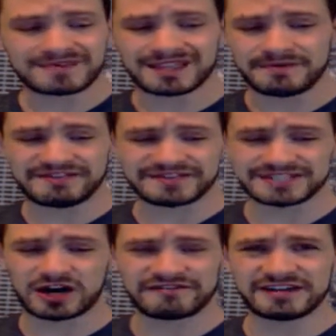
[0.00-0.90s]
I mean, if it's
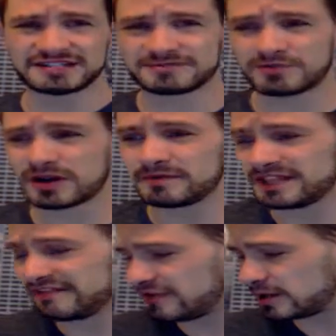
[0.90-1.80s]
obvious, probably
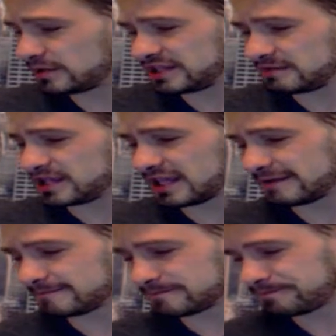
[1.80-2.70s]
they'd fuck with you, but
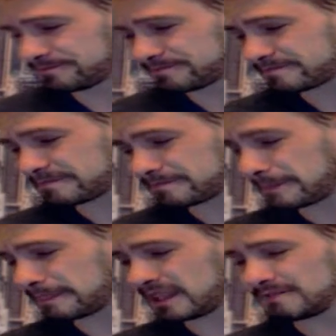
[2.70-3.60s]
like,
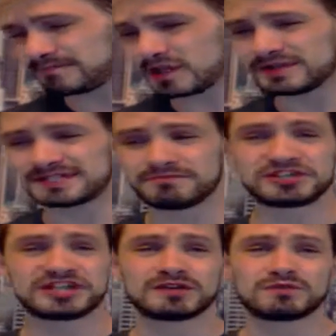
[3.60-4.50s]
I went to
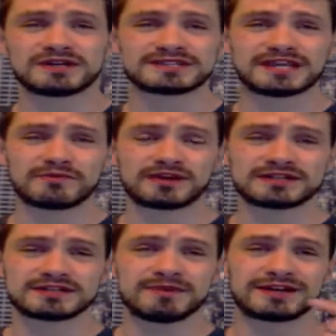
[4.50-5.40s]
Michigan one time when I
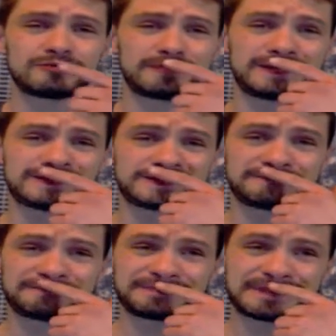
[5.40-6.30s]
was a medical patient
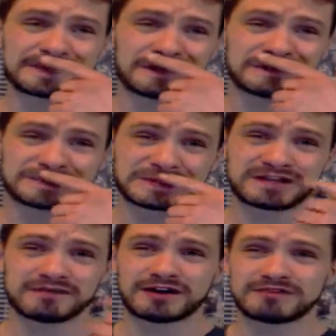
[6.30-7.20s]
in
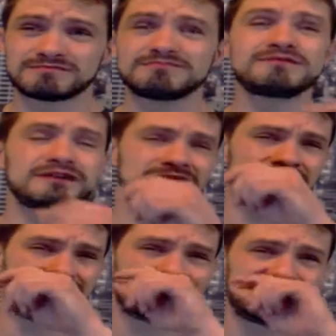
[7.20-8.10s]
California about,
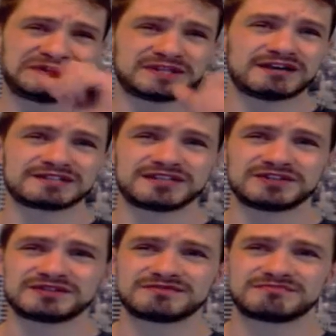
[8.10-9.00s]
I don't know,
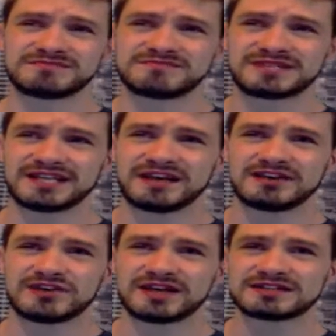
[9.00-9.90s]
2010,
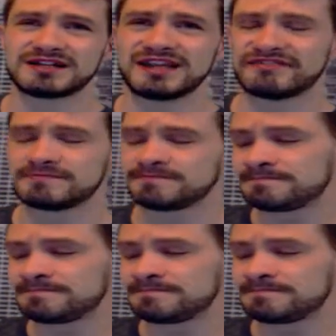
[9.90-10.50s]
2011.